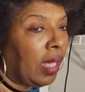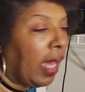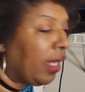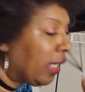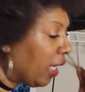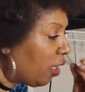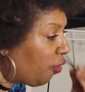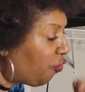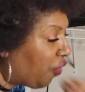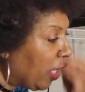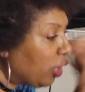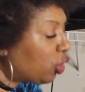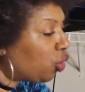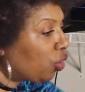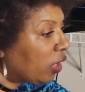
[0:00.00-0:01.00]
And, and
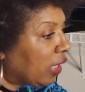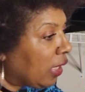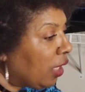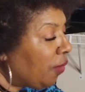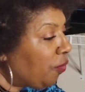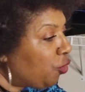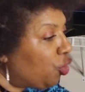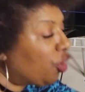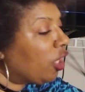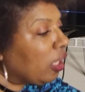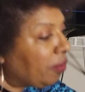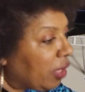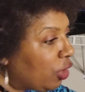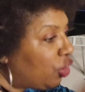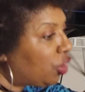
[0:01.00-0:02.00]
eventually you're going
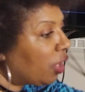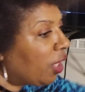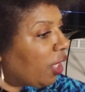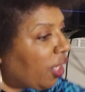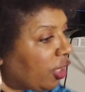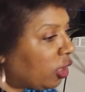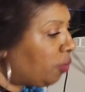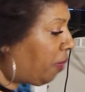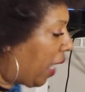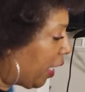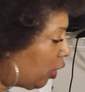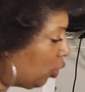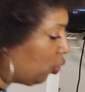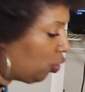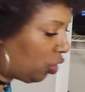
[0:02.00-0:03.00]
to be judged
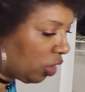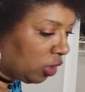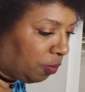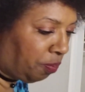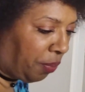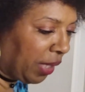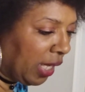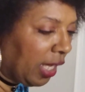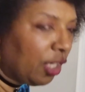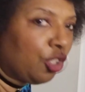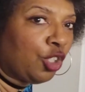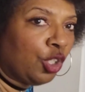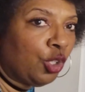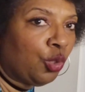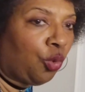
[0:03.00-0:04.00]
by you just being
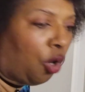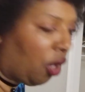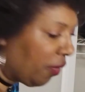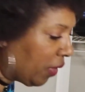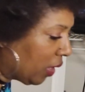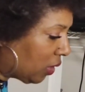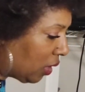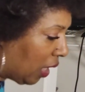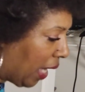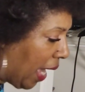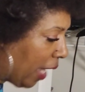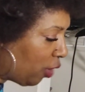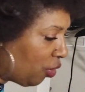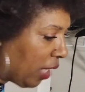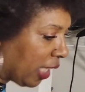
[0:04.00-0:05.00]
you on this
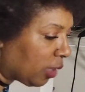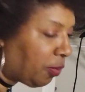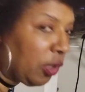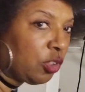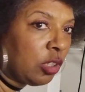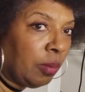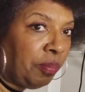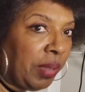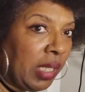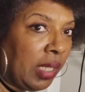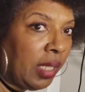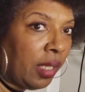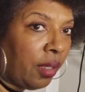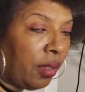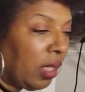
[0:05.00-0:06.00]
land. You're not supposed to be
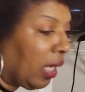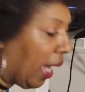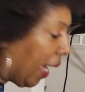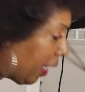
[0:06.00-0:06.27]
here.